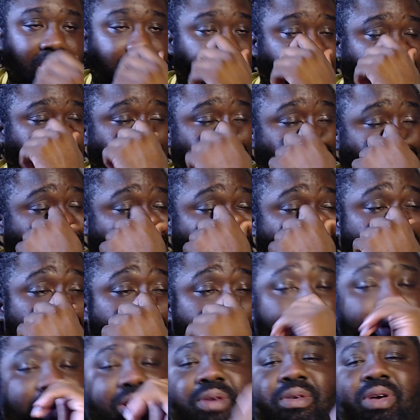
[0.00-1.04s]
So yeah,
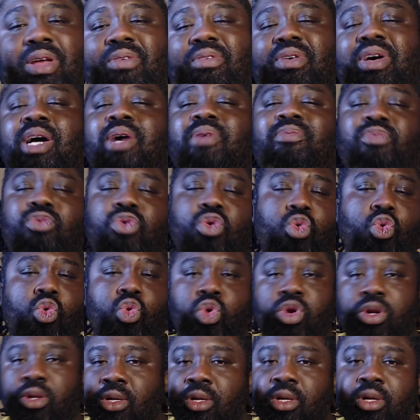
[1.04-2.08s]
whatever,
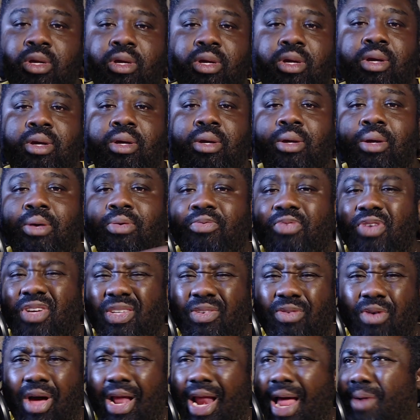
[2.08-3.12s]
cool. First
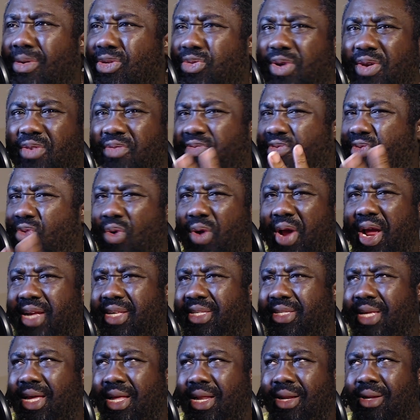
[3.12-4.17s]
of all, I was wearing
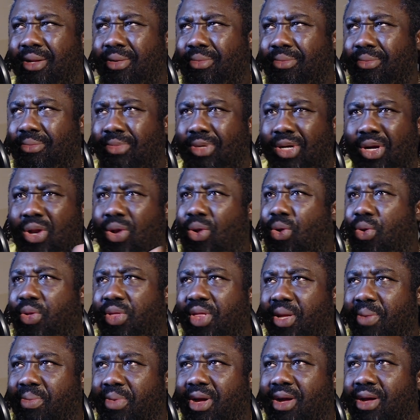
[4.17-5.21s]
4XL
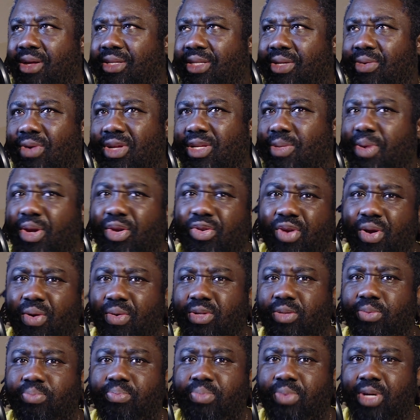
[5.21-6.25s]
clothing because they wanted to make sure it
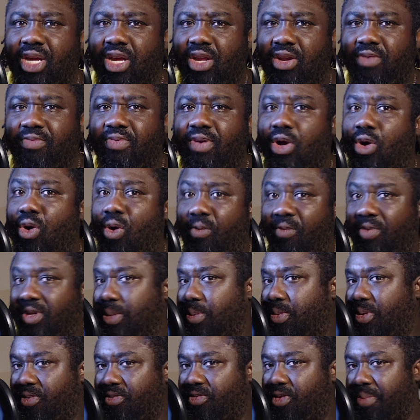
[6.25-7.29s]
was big enough and
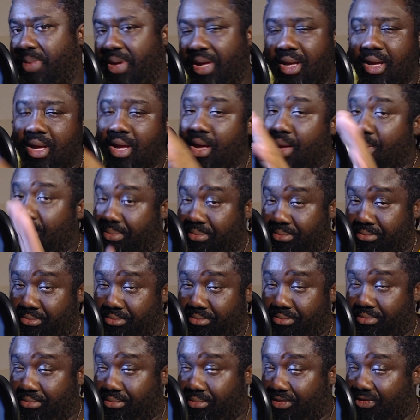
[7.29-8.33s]
comfortable for me.
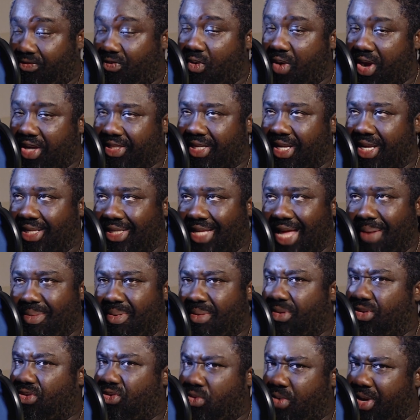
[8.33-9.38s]
4XL is like
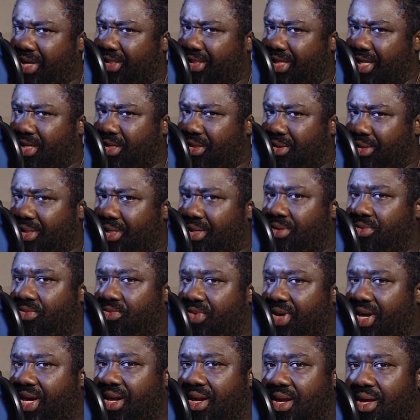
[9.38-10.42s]
maybe 2XL in
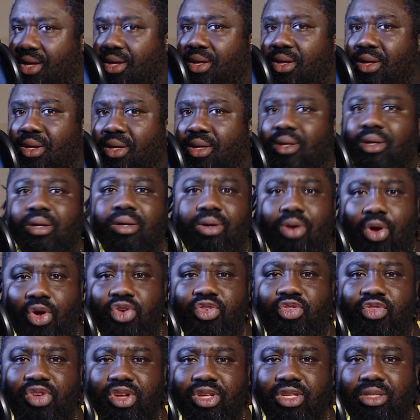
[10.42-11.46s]
regular
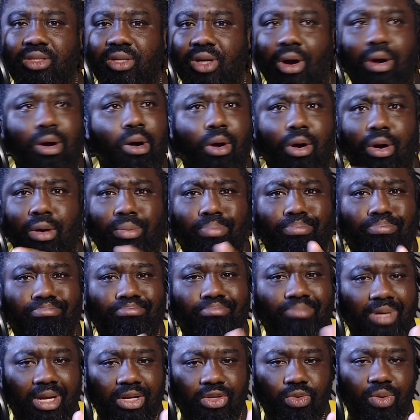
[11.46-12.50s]
countries, or
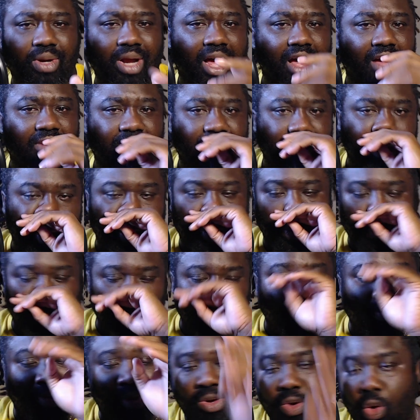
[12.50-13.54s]
yeah, 2.5. Yeah,
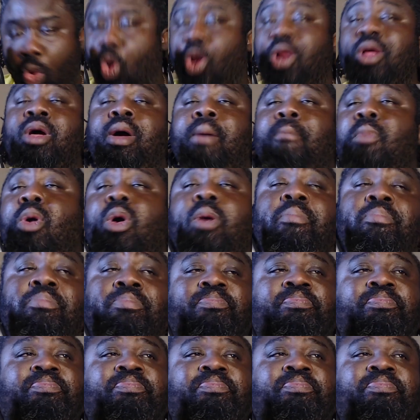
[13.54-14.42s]
cool. Boom.